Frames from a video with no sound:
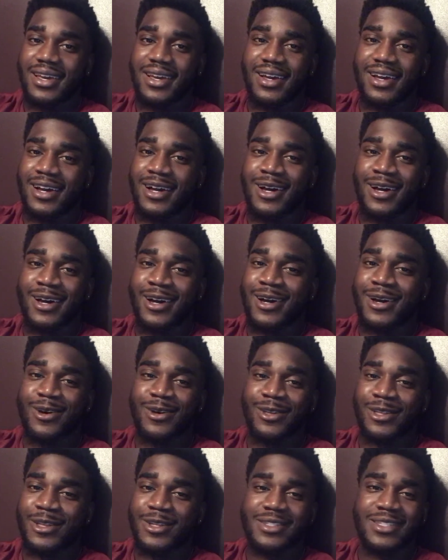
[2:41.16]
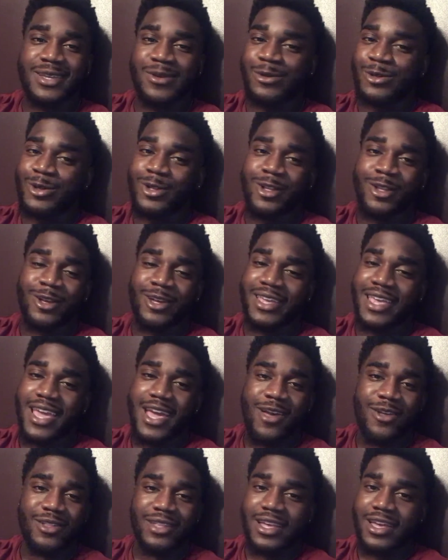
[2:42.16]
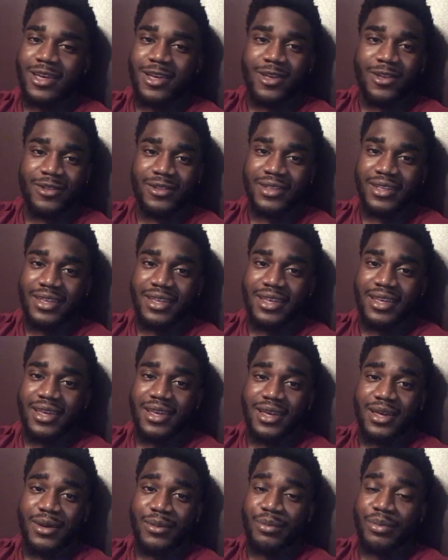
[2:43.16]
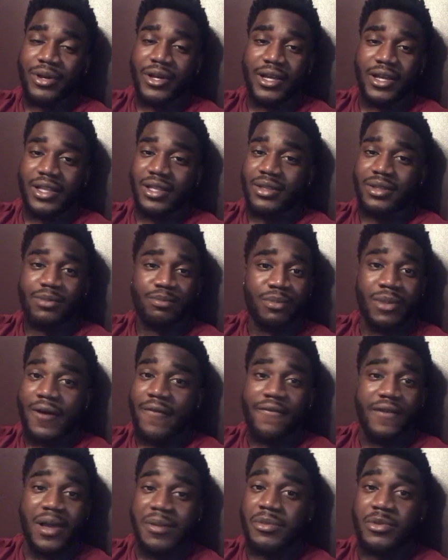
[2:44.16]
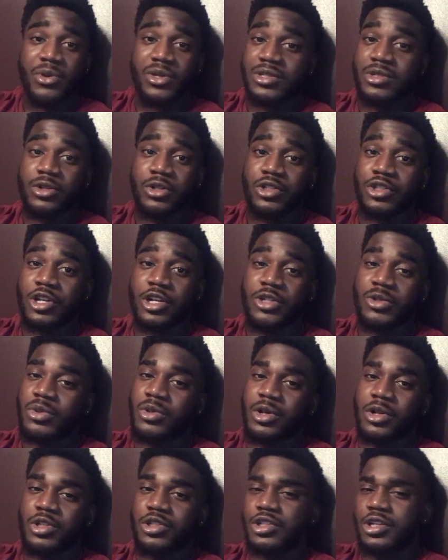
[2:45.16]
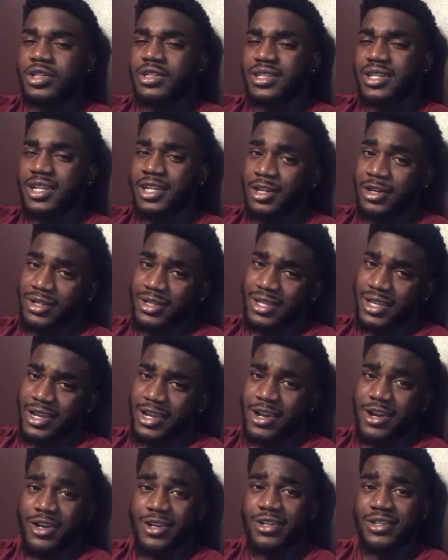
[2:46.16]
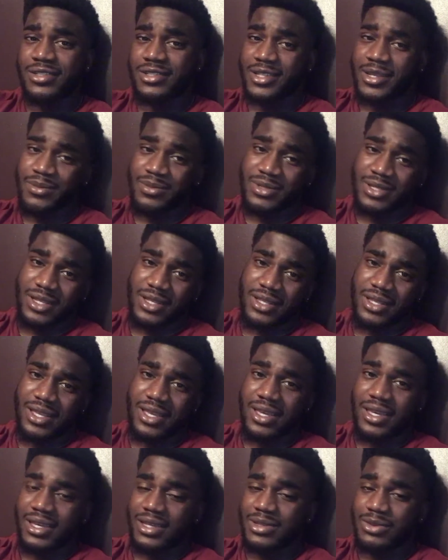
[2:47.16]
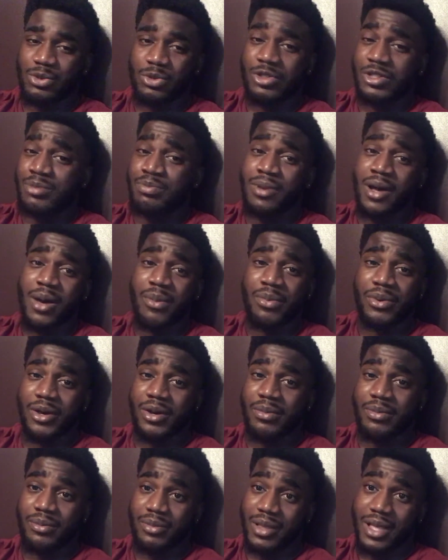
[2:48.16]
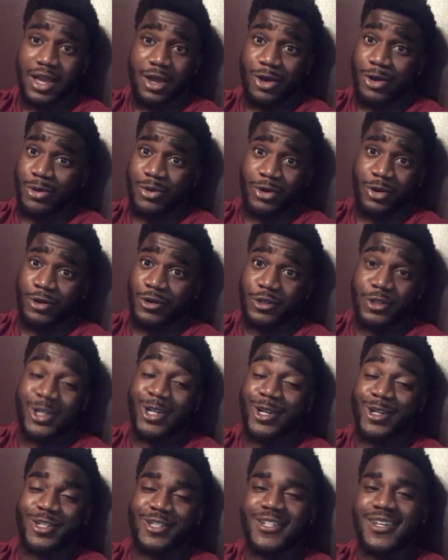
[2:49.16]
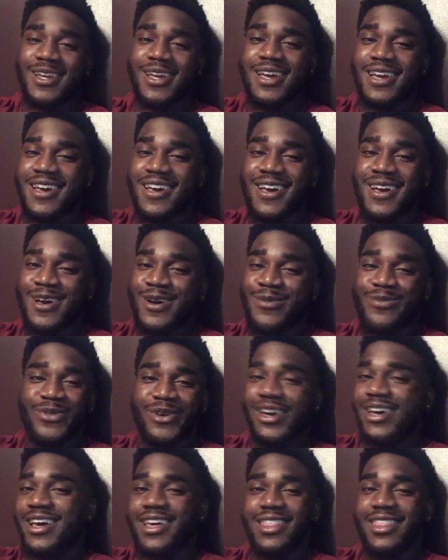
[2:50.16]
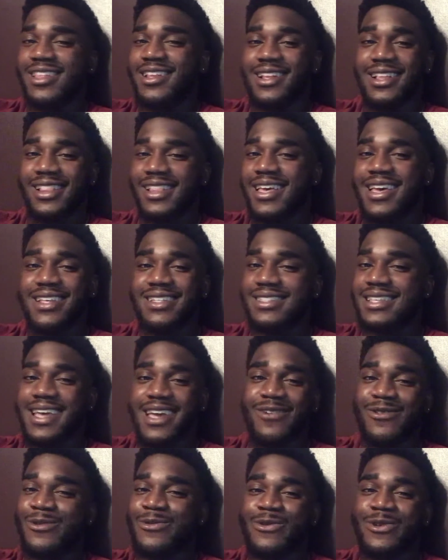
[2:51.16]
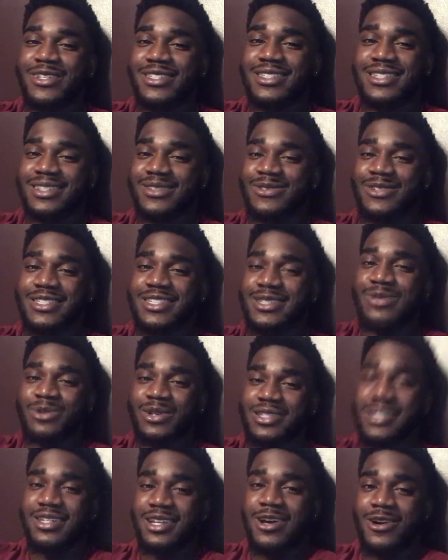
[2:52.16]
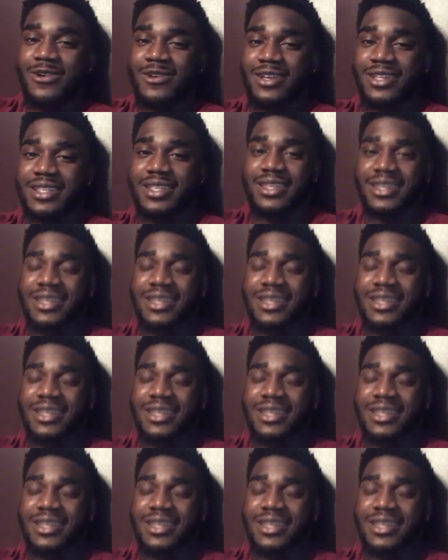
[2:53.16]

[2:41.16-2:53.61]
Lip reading: What I'm saying, we do a little countdown. But my family wasn't going to church. We'd go to church here and there. Some Sundays we'd just pop up and be like, "Oh, we're going to church." But other than less, like we just wasn't going.